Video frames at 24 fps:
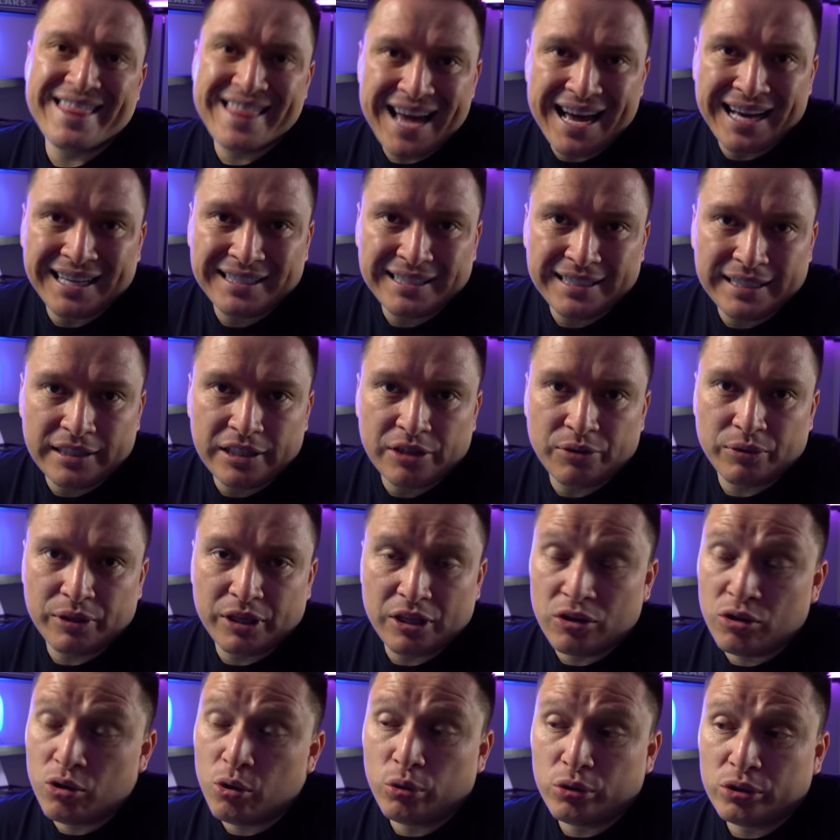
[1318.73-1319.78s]
that's the
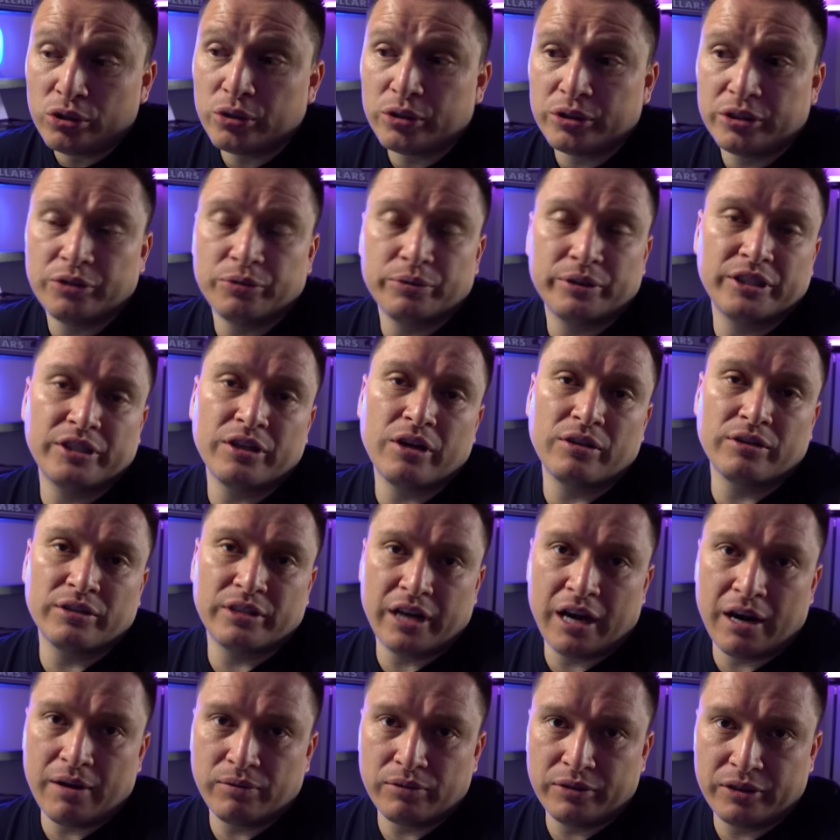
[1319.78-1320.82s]
those are the results
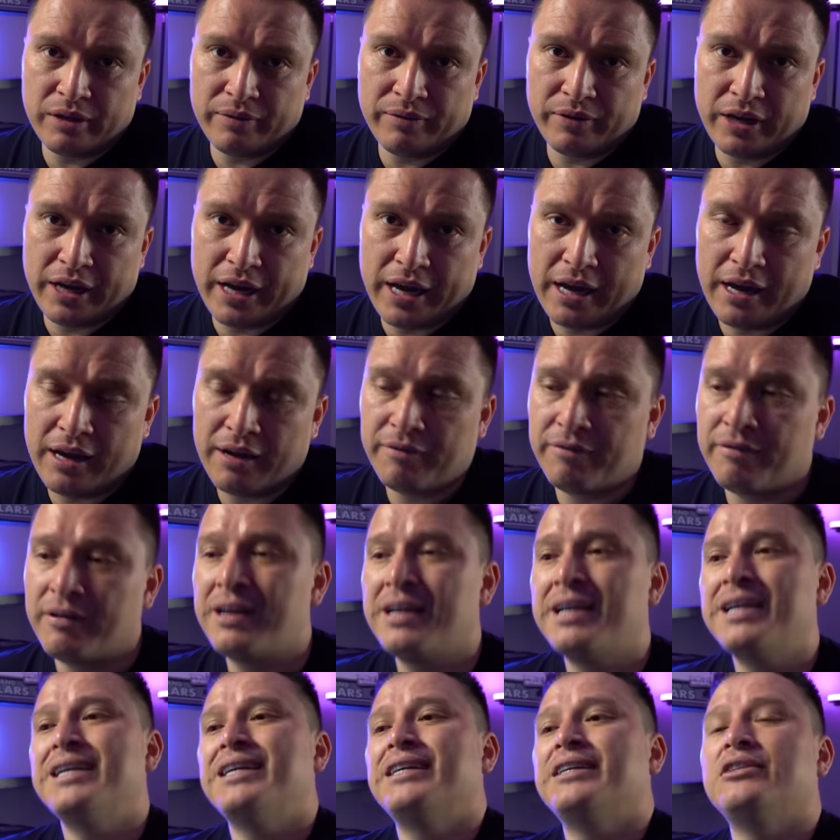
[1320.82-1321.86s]
that I was able to have.
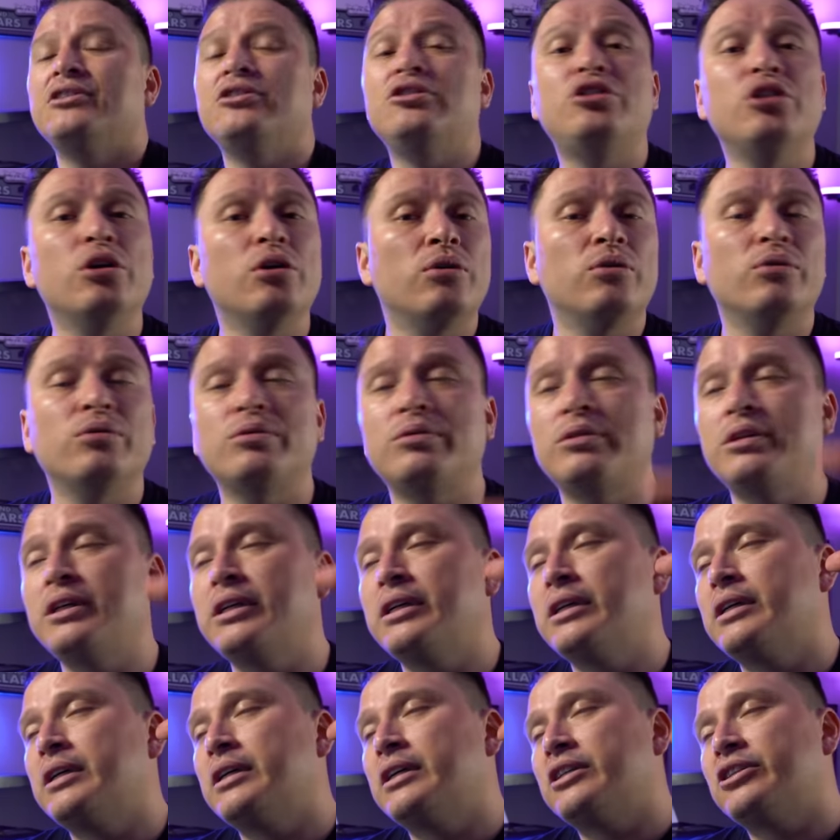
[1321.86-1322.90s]

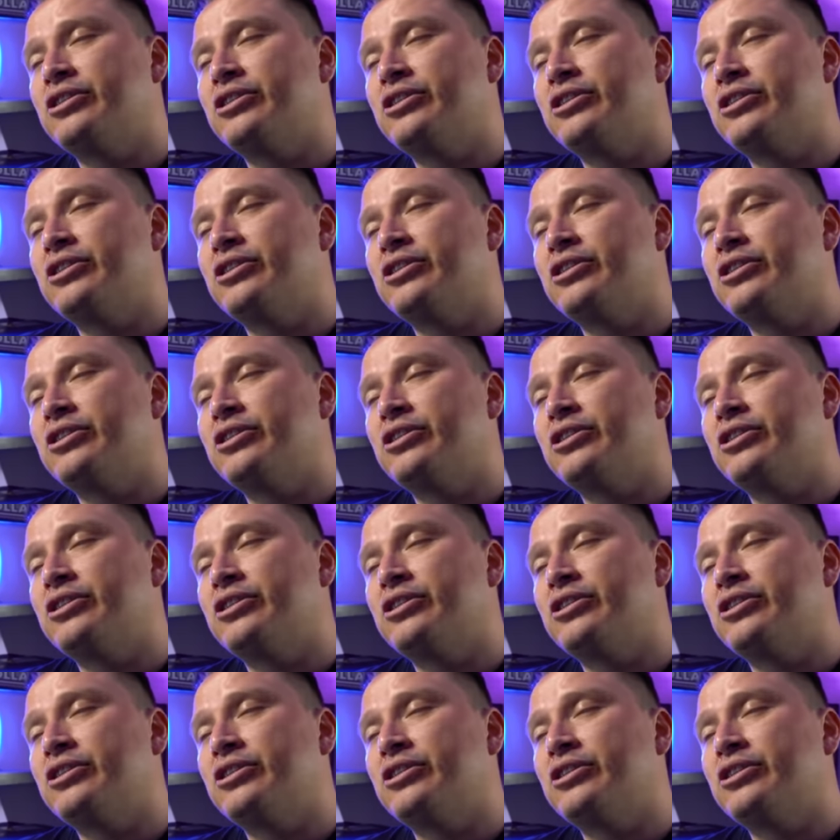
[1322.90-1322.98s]
Don't